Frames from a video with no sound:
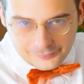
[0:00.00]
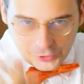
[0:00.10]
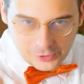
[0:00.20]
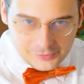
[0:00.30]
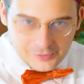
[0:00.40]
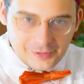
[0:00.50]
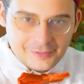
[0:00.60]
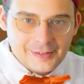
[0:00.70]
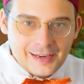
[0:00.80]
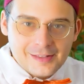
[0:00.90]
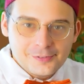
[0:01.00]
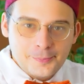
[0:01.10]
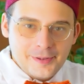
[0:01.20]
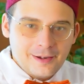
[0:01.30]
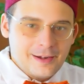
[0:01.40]
not the last
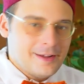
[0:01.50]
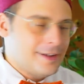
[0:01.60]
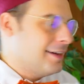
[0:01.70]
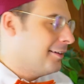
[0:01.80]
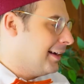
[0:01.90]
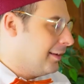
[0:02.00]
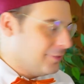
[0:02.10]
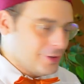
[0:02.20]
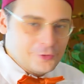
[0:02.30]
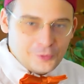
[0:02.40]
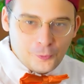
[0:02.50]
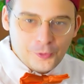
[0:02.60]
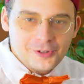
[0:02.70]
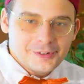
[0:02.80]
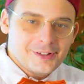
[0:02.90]
pirla arrived on the
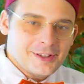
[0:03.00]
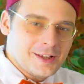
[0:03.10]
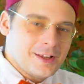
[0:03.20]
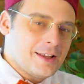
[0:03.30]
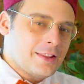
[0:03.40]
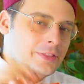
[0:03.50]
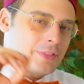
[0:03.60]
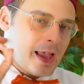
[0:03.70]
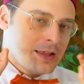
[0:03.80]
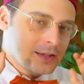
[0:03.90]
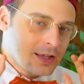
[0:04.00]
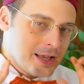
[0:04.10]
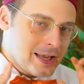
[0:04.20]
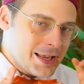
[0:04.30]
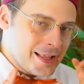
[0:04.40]
world, that
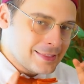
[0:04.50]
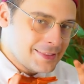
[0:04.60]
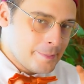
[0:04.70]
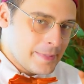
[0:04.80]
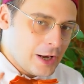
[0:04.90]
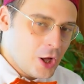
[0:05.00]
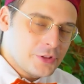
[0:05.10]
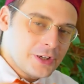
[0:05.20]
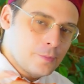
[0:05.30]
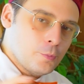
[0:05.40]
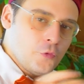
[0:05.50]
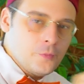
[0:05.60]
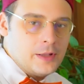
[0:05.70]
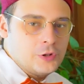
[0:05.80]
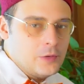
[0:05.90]
the melodic
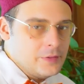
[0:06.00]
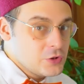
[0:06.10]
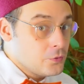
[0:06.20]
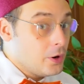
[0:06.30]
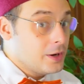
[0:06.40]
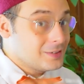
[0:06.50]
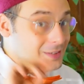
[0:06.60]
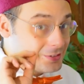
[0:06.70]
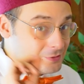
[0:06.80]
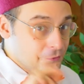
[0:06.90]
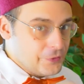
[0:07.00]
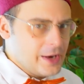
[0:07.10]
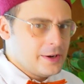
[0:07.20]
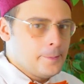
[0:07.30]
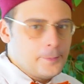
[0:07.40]
movement of each voice is
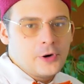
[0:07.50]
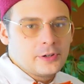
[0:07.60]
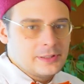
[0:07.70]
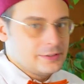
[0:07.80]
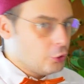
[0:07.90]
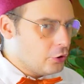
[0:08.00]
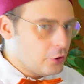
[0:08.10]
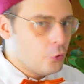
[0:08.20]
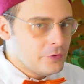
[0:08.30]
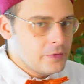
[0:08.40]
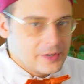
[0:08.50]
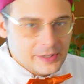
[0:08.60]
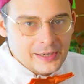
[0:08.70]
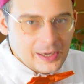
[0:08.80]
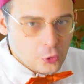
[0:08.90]
very important, or even
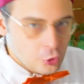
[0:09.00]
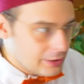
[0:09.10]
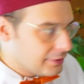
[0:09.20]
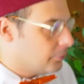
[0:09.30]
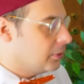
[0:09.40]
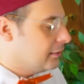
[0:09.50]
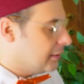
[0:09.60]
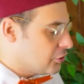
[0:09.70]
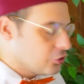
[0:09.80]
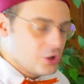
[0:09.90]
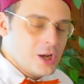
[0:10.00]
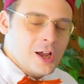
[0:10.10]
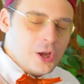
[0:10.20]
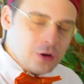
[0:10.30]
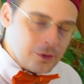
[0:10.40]
in a choral harmonization,
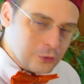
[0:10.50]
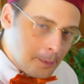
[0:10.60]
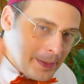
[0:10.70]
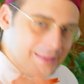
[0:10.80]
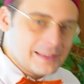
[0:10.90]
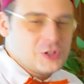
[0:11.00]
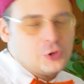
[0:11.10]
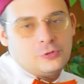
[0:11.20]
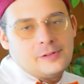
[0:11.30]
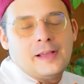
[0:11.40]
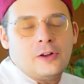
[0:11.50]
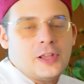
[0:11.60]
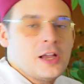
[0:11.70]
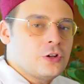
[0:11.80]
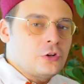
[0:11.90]
you have to pay attention to the melody.
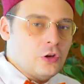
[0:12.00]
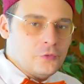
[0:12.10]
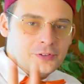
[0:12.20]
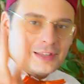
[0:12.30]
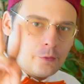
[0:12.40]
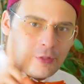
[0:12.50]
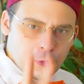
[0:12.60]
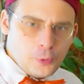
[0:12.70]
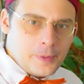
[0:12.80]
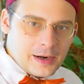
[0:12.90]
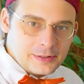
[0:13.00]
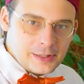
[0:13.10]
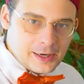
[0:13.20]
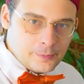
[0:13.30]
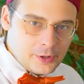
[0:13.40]
So if you start with 2-part
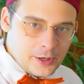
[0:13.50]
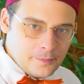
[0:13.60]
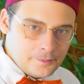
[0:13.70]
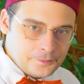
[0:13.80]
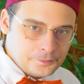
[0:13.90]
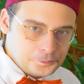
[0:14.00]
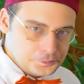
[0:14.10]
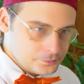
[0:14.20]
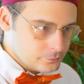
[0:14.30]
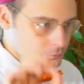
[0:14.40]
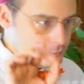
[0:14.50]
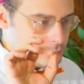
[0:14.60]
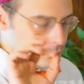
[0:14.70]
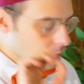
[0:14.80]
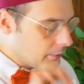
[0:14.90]
harmony,
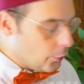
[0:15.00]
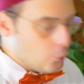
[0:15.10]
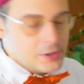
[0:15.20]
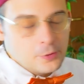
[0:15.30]
when